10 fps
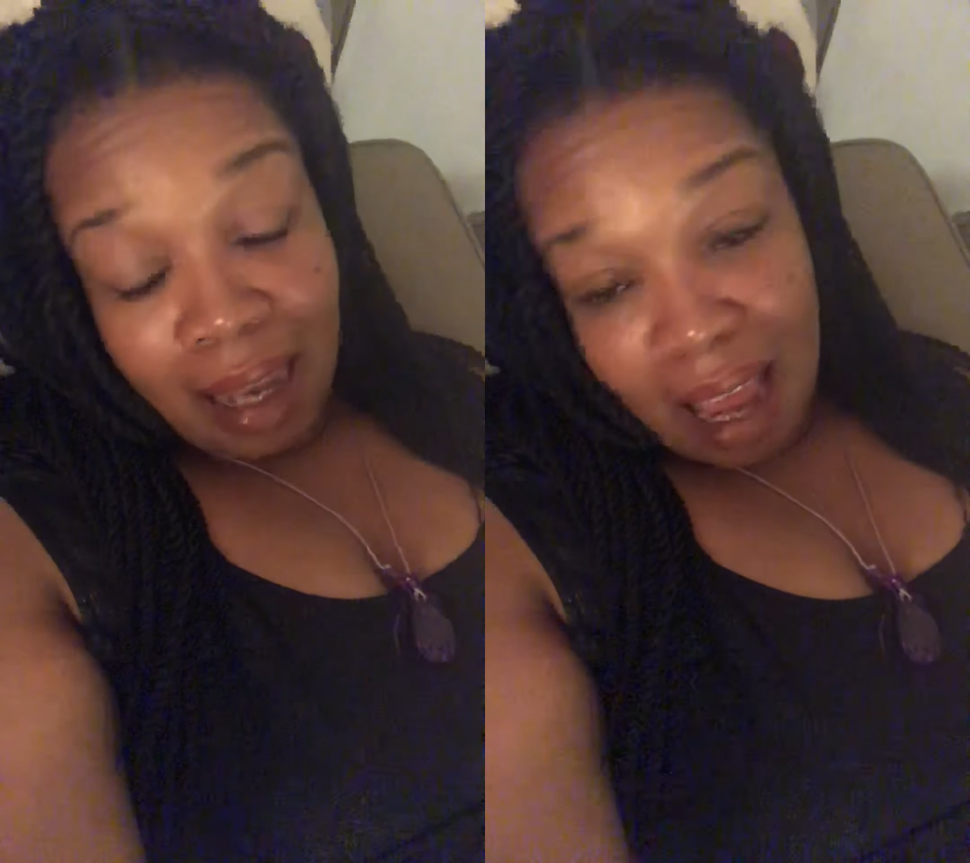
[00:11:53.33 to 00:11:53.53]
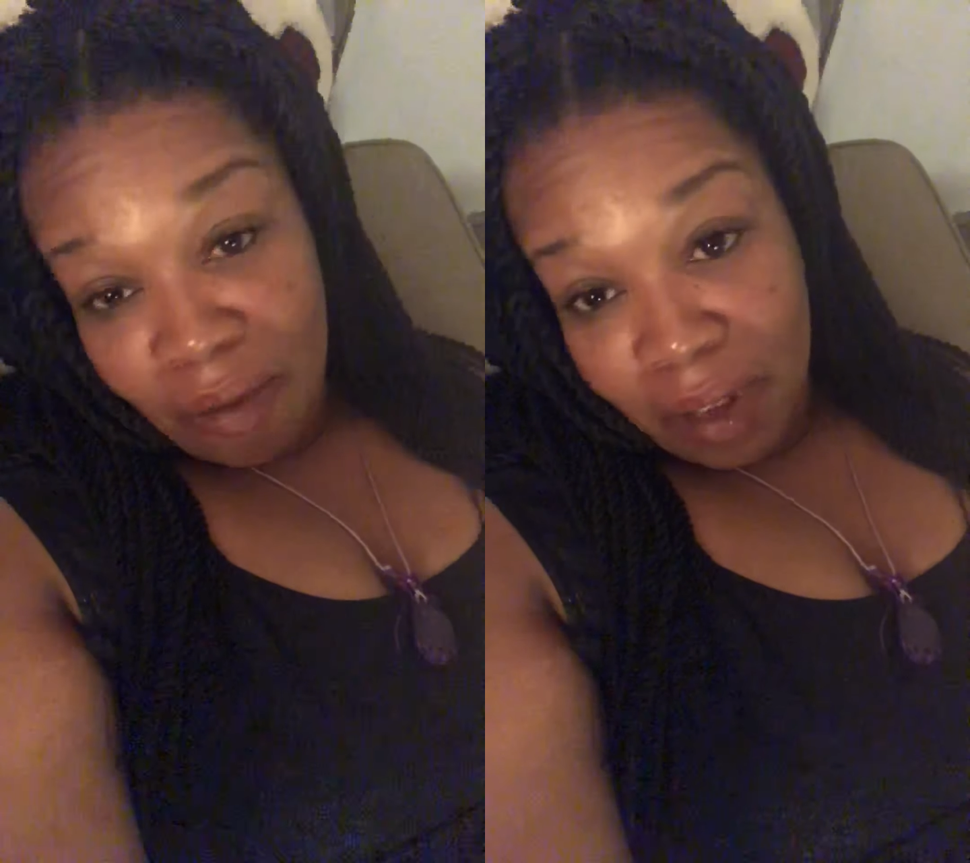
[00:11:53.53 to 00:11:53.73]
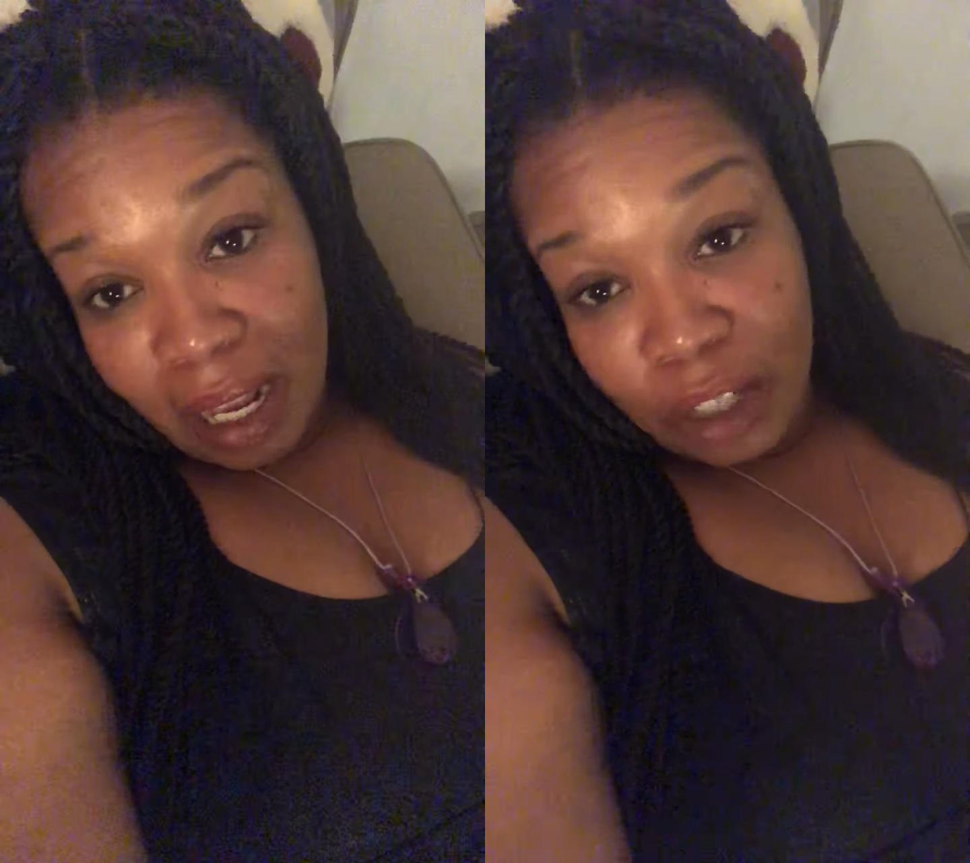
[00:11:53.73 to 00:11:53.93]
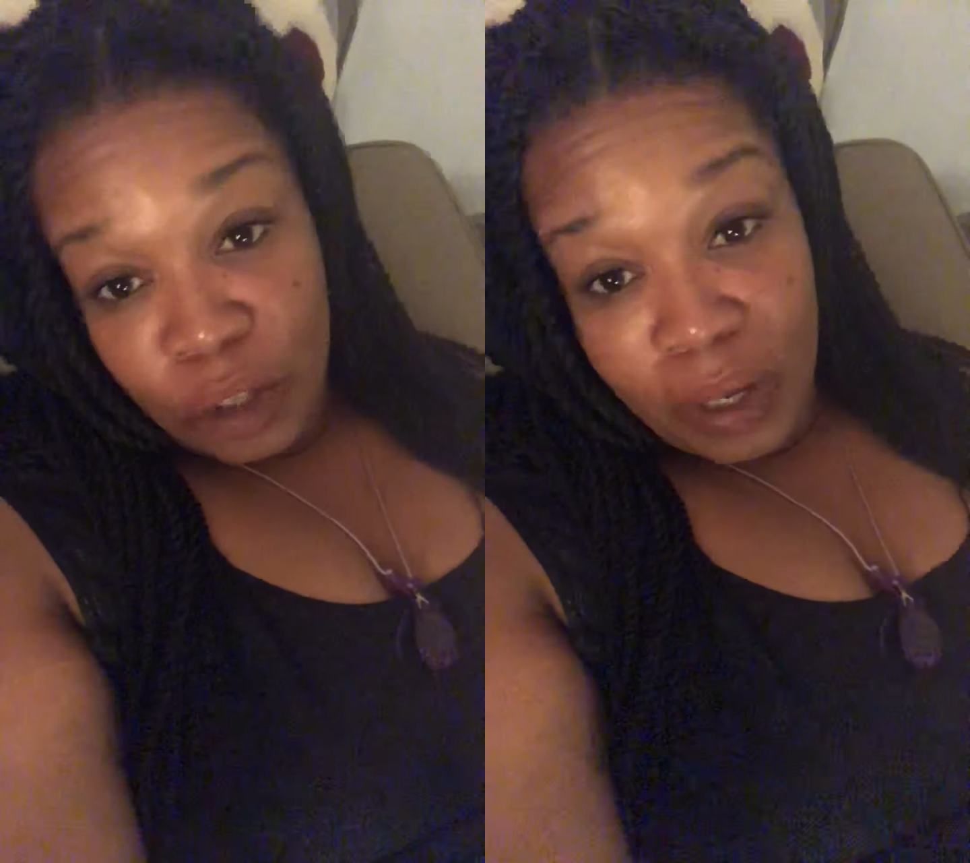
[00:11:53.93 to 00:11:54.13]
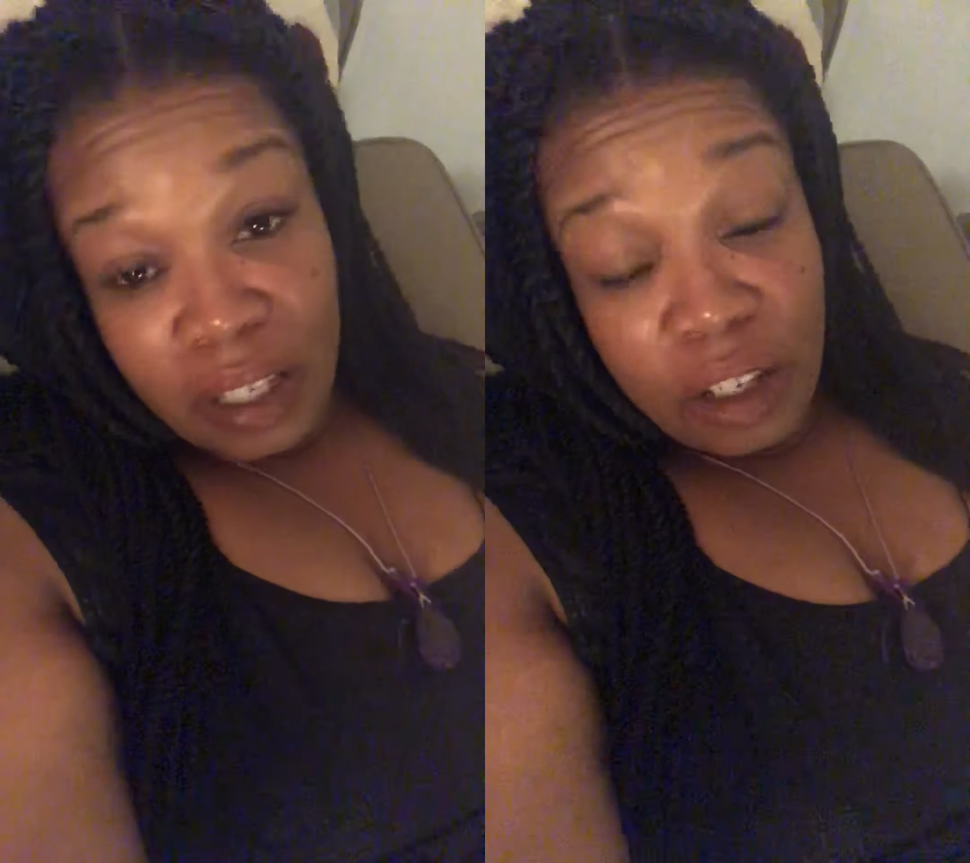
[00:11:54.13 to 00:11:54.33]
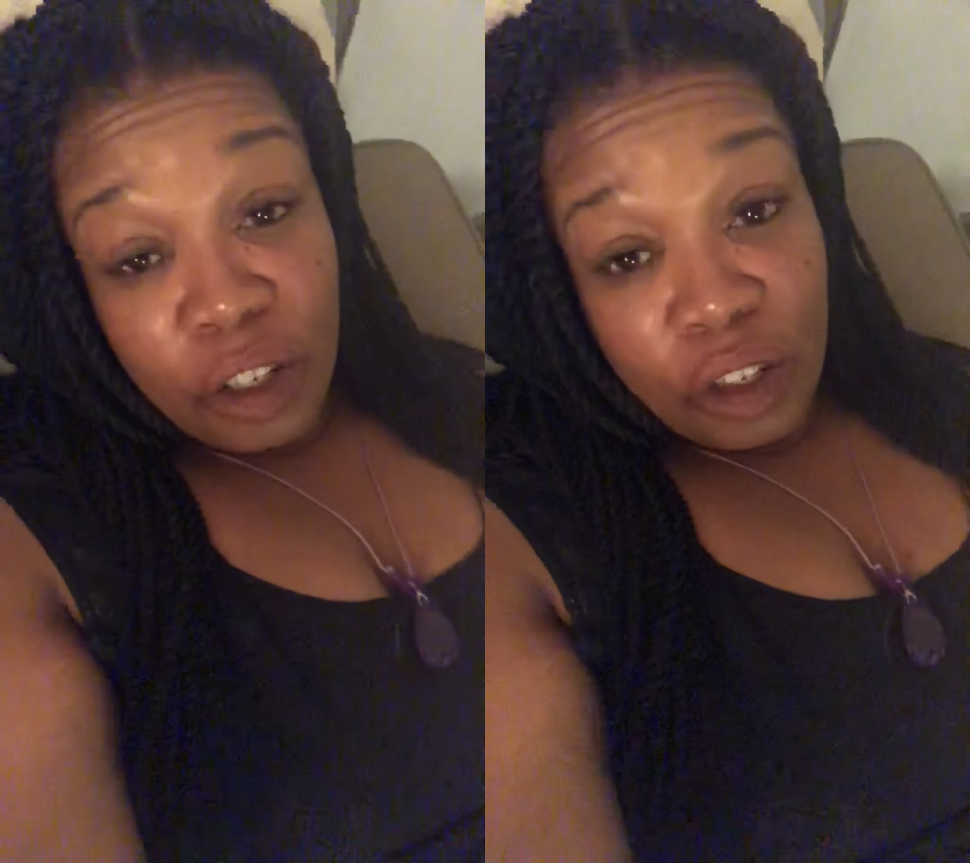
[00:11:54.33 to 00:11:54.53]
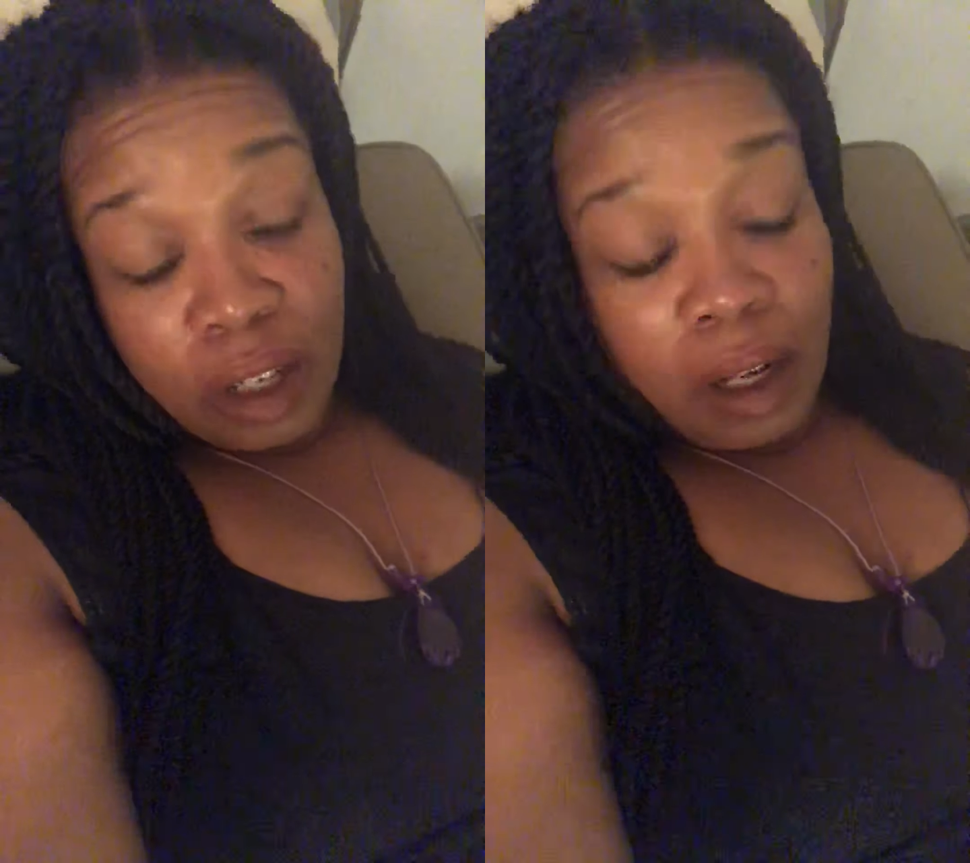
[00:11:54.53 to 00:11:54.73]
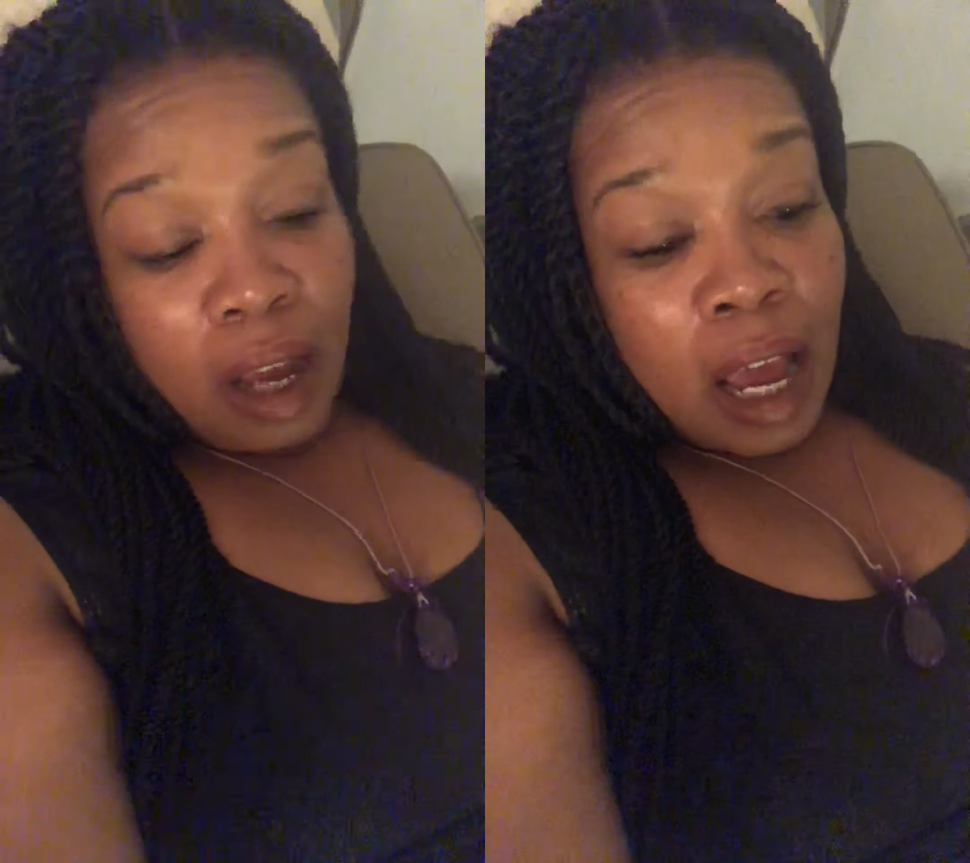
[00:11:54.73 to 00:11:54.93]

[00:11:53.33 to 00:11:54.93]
life and that transition.